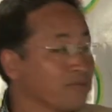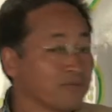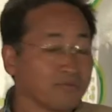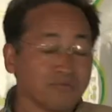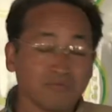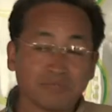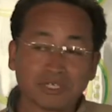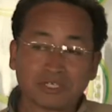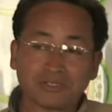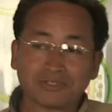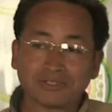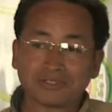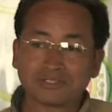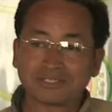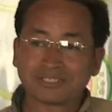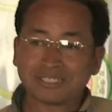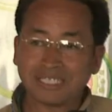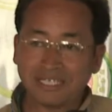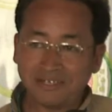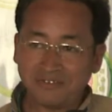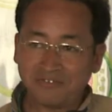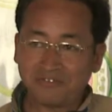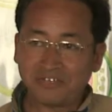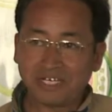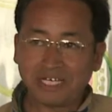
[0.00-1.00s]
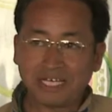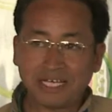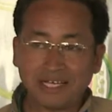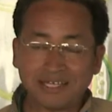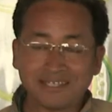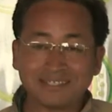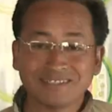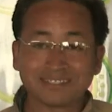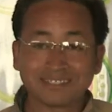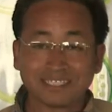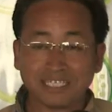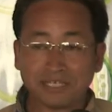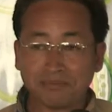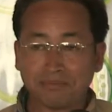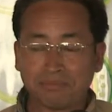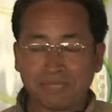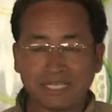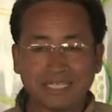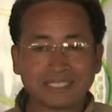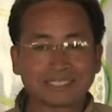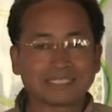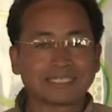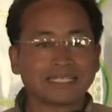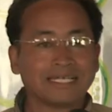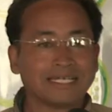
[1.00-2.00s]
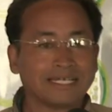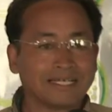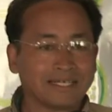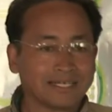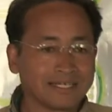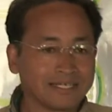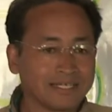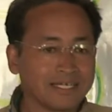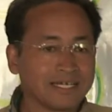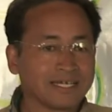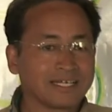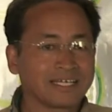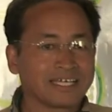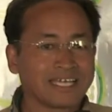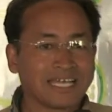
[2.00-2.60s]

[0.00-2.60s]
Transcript: because self-reliance in a place like Ladakh